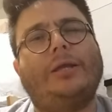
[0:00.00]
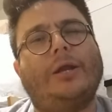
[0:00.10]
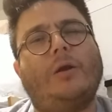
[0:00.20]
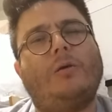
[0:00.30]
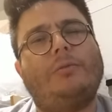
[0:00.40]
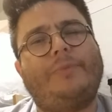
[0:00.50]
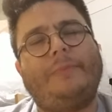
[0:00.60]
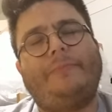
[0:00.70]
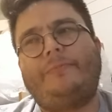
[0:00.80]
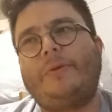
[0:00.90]
You know,
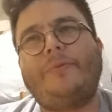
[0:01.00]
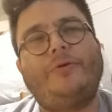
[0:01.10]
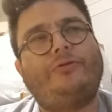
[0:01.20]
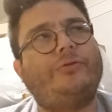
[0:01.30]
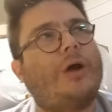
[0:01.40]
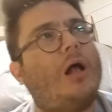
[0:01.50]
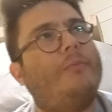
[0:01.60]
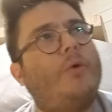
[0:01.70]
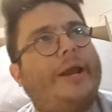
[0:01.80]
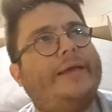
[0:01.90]
people used to call
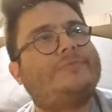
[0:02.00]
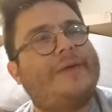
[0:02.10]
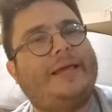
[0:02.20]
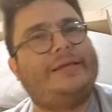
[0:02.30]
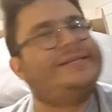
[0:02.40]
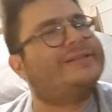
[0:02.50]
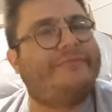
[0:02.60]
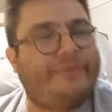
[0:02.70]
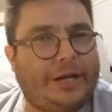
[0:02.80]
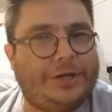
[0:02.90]
Monet's paintings
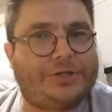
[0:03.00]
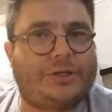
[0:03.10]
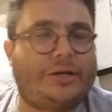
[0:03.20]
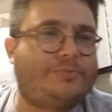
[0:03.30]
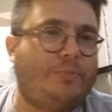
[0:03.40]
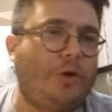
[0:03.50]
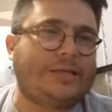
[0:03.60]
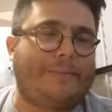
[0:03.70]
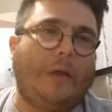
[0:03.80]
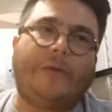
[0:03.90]
unfinished. There's books
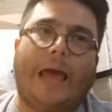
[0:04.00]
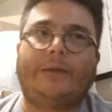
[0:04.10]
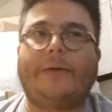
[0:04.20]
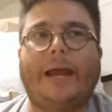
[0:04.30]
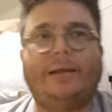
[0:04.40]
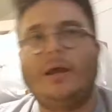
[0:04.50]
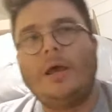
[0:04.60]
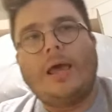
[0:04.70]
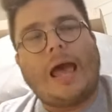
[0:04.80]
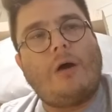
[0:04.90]
about that, right?
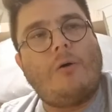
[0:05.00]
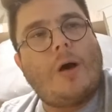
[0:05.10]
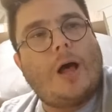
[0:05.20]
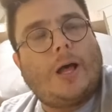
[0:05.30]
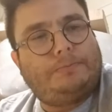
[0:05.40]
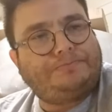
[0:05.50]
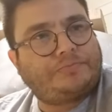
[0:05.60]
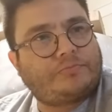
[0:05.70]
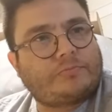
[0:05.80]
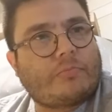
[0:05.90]
How
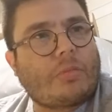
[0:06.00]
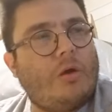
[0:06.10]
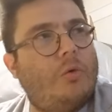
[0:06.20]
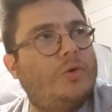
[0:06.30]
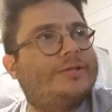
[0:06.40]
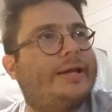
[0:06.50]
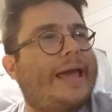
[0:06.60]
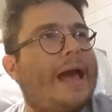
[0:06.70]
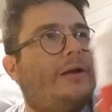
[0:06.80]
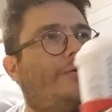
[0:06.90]
who was the
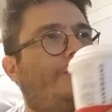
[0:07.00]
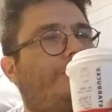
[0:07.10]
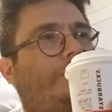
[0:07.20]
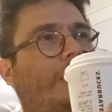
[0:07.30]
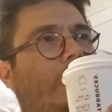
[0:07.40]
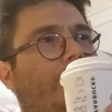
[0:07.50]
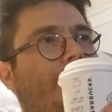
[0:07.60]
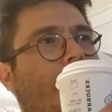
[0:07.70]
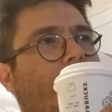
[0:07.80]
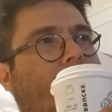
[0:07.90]
cat who used to tell
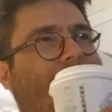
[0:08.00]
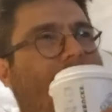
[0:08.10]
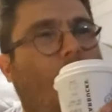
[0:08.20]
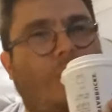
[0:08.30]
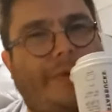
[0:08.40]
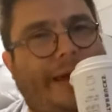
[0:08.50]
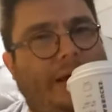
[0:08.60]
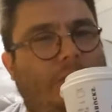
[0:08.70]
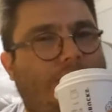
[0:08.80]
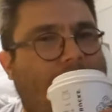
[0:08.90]
him? I think
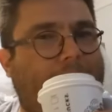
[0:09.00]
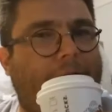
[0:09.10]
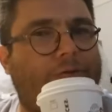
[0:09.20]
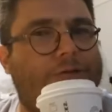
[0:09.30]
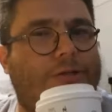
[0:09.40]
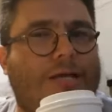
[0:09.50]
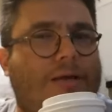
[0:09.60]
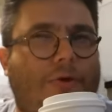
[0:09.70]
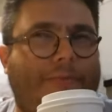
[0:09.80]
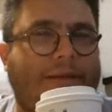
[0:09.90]
Courbet was the guy who used to tell
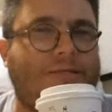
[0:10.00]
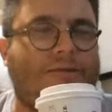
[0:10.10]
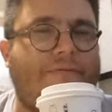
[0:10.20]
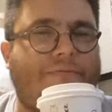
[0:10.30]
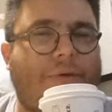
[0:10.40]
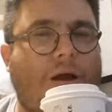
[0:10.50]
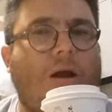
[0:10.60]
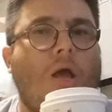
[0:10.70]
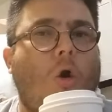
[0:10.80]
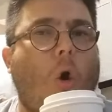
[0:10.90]
me, your paintings
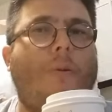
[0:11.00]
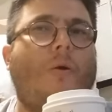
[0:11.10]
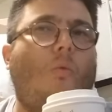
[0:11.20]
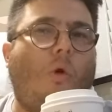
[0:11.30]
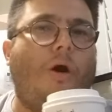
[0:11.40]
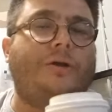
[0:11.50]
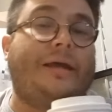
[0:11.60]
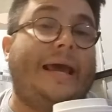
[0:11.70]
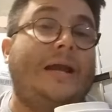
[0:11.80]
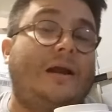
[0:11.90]
are overworked
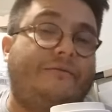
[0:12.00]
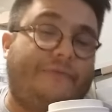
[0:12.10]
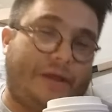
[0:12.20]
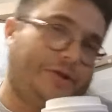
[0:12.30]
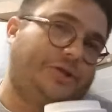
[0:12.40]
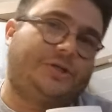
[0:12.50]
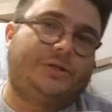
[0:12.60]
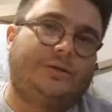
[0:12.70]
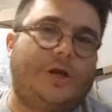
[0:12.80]
and unfinished.